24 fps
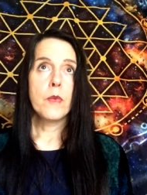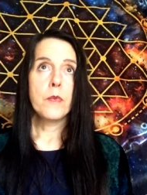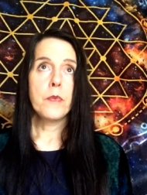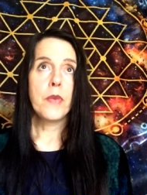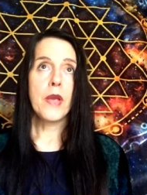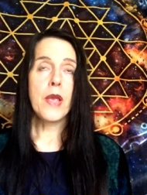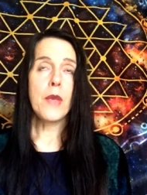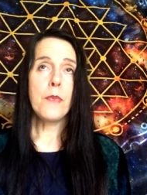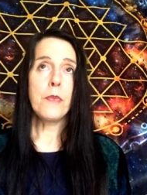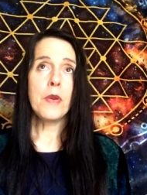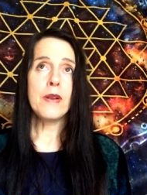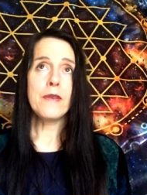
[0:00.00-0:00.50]

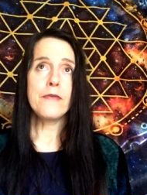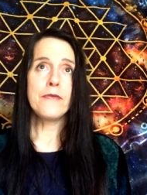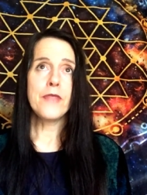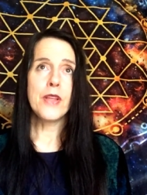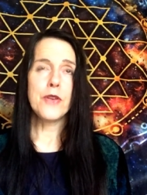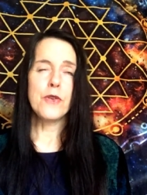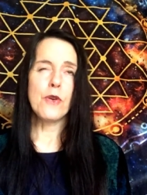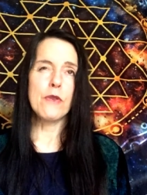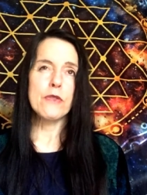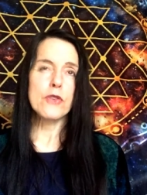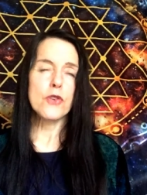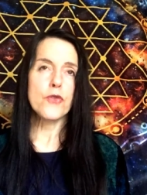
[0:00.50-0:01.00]
People, if
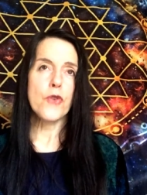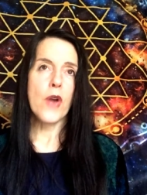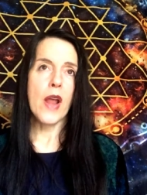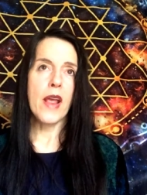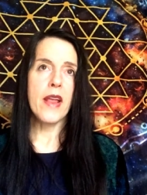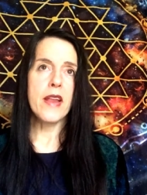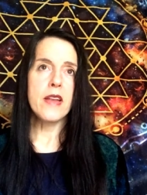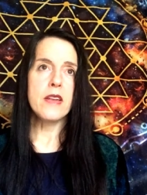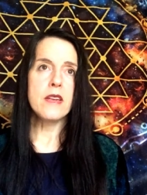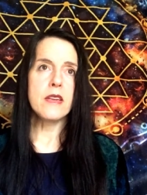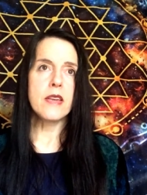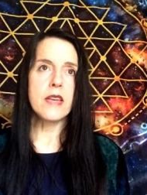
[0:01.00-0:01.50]
they're not
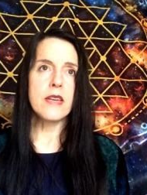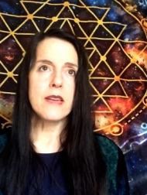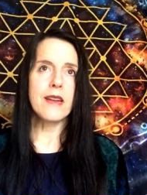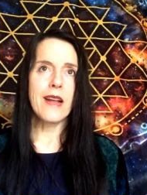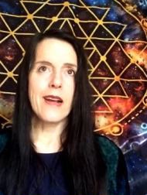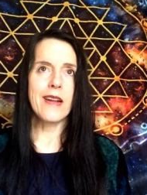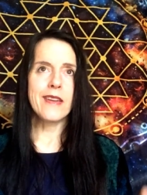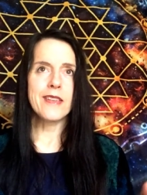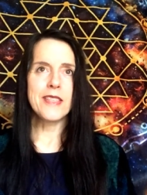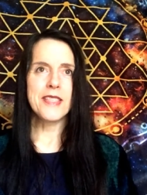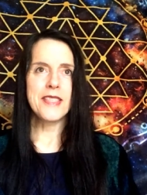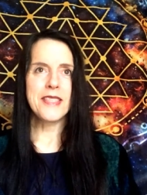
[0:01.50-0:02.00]
trained in
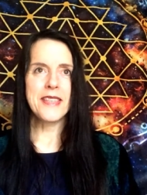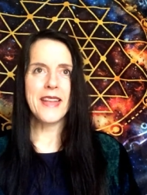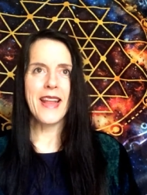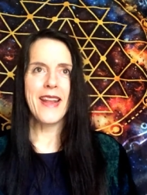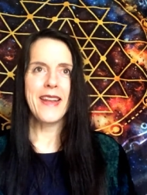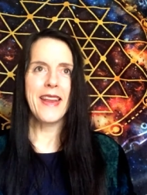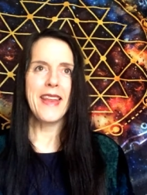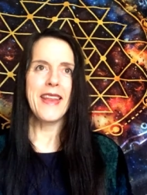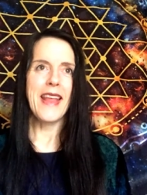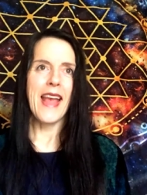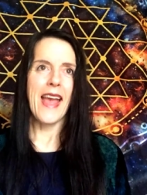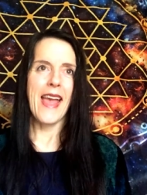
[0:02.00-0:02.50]

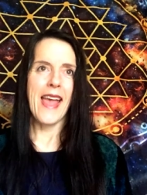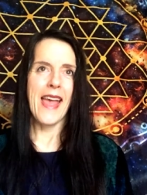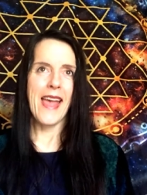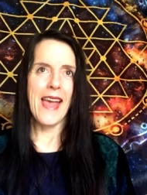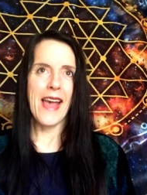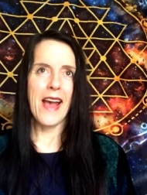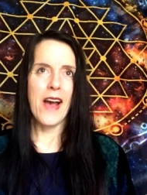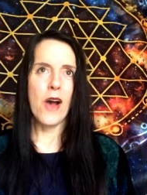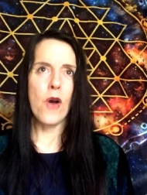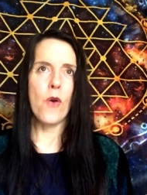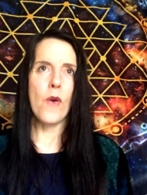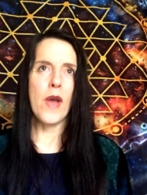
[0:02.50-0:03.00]
understanding
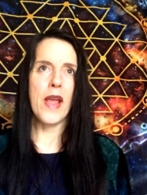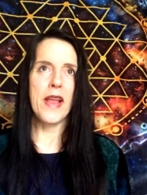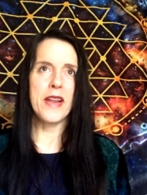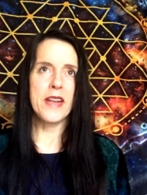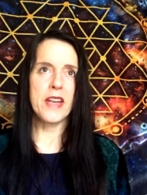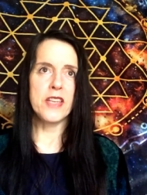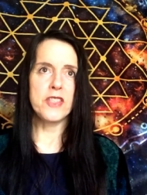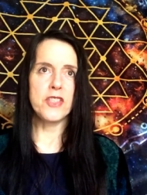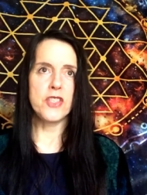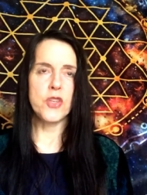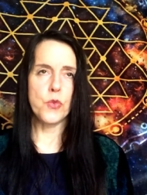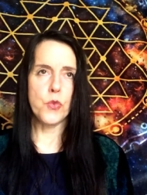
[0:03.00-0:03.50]
how
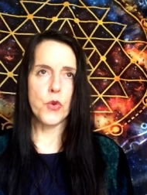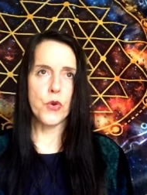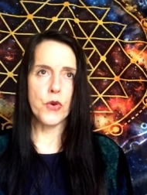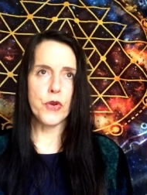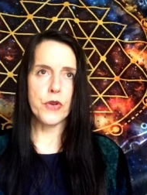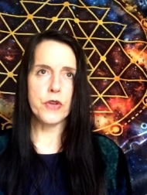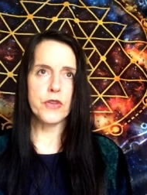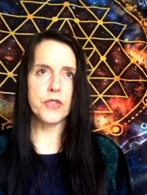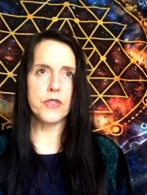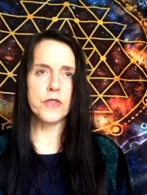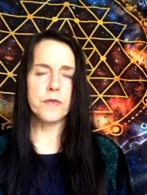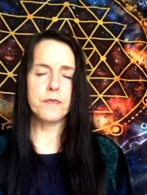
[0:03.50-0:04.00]
energy
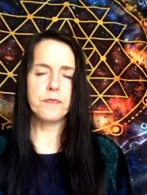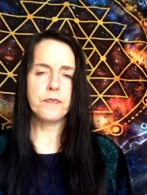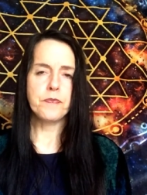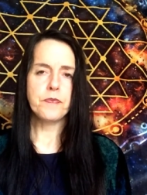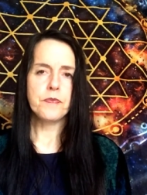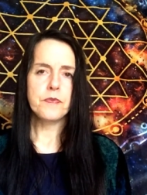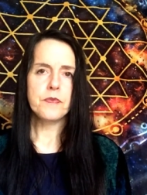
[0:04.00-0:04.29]
works